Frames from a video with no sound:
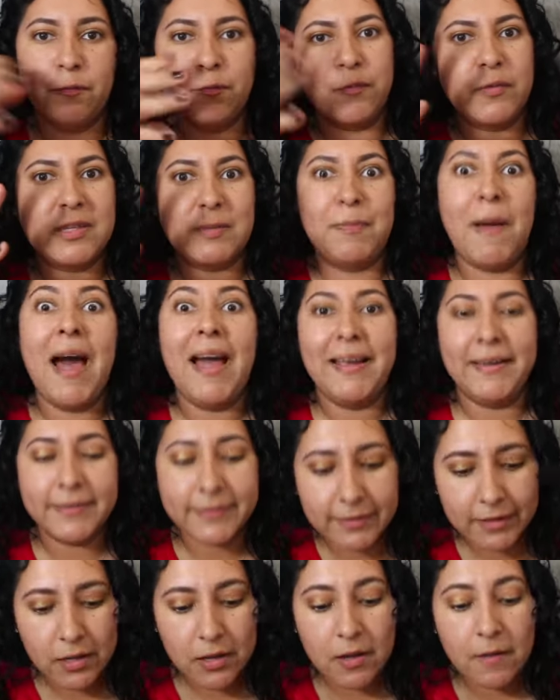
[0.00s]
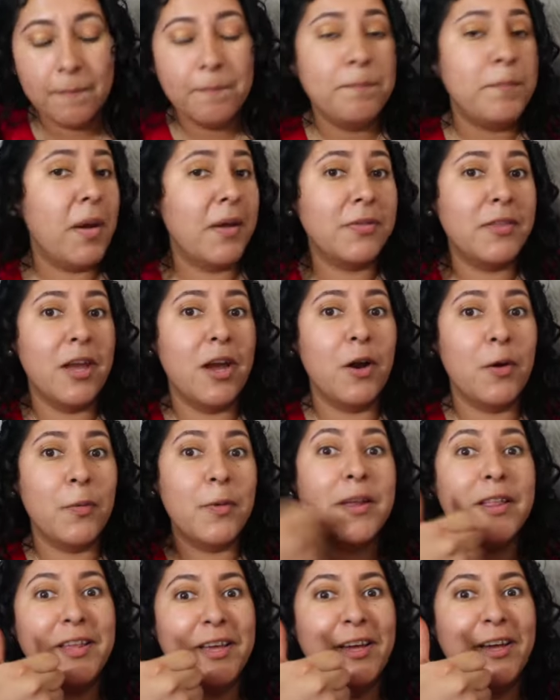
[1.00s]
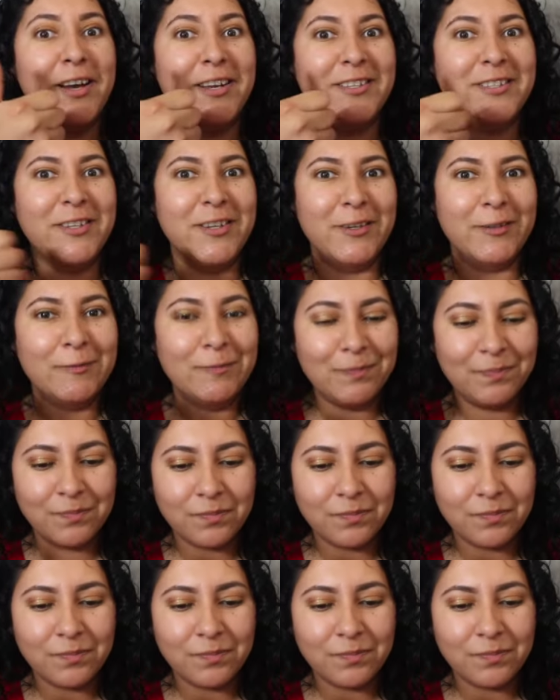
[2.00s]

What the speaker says: spice. But they are really good too.